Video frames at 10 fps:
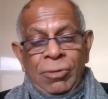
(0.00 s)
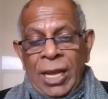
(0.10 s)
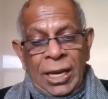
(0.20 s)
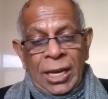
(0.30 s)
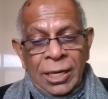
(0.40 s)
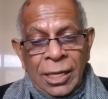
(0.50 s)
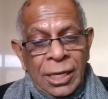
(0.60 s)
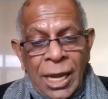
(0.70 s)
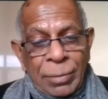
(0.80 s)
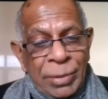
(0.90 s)
Well,
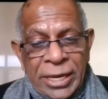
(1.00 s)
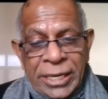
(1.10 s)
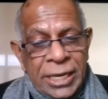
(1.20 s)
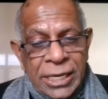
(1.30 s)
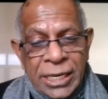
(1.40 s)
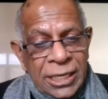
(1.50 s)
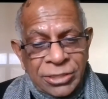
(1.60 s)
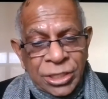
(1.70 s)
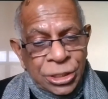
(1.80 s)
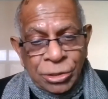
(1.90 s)
America didn't
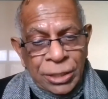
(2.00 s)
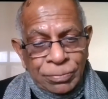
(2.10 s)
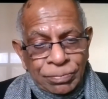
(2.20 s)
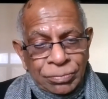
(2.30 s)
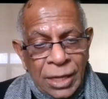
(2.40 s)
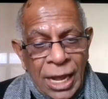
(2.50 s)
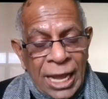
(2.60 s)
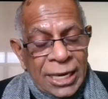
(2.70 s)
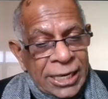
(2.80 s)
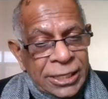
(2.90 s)
listen to him,
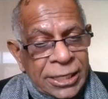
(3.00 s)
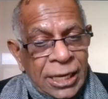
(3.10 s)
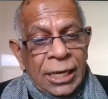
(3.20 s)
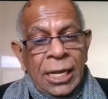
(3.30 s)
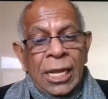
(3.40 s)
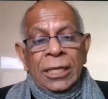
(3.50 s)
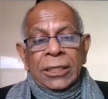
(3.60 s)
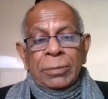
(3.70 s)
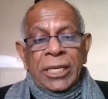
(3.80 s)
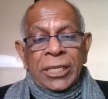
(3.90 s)
and later
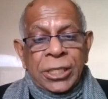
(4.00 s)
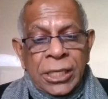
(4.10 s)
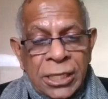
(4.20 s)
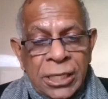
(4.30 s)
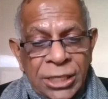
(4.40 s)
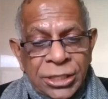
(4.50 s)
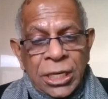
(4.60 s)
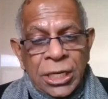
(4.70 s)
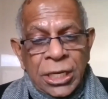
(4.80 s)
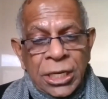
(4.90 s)
the
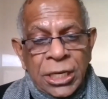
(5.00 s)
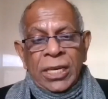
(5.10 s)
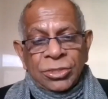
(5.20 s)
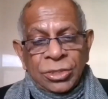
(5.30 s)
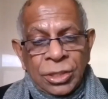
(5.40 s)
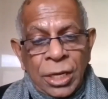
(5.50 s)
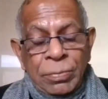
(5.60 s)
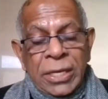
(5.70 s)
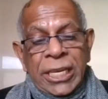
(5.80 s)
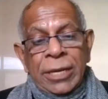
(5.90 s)
military-industrial complex
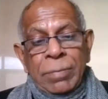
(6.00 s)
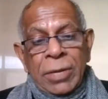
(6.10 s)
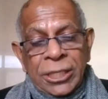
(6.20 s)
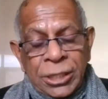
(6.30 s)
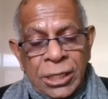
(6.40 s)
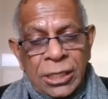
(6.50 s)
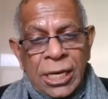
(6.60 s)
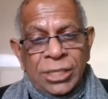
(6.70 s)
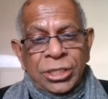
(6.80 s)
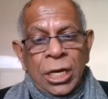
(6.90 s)
became
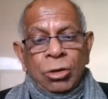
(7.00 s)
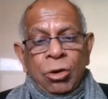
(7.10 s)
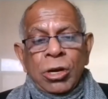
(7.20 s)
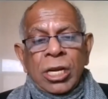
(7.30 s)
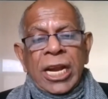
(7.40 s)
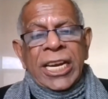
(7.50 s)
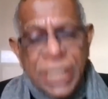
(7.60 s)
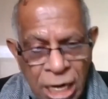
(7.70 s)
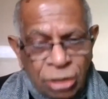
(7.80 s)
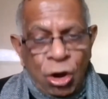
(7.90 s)
military-industrial
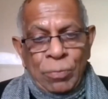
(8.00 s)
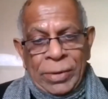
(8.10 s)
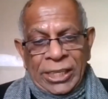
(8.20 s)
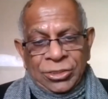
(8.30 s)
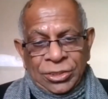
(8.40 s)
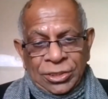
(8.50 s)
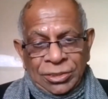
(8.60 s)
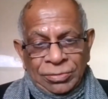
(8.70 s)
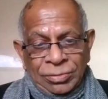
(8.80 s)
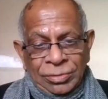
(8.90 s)
congressional
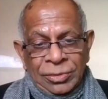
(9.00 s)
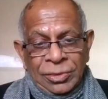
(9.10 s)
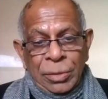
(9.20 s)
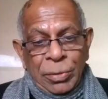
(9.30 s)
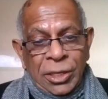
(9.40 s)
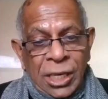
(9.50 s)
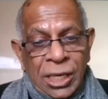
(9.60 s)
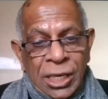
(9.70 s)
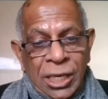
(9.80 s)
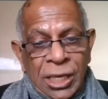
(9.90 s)
complex,
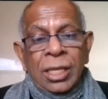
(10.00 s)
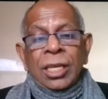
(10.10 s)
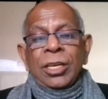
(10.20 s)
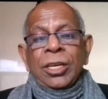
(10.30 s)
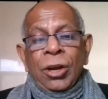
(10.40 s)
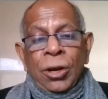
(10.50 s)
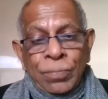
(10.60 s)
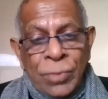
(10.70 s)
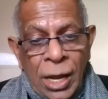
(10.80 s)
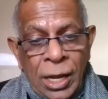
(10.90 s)
because, you
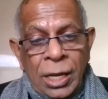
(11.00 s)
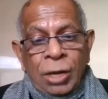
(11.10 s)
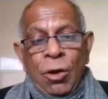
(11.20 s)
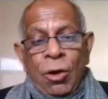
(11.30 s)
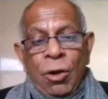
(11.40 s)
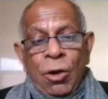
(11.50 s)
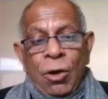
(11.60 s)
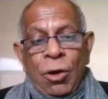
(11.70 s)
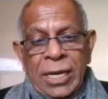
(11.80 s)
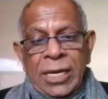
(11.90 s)
know,
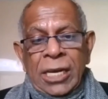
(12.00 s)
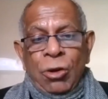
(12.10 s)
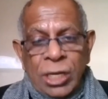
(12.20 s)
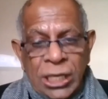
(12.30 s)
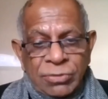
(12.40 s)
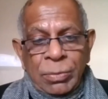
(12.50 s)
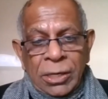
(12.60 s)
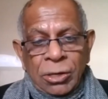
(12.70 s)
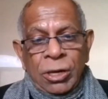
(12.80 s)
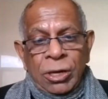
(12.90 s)
congressmen and
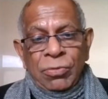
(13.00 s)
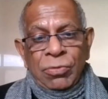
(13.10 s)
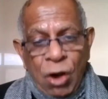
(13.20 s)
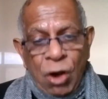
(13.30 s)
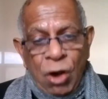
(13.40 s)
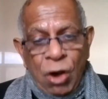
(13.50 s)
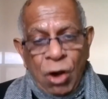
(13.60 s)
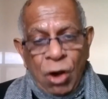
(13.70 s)
congresswomen got involved.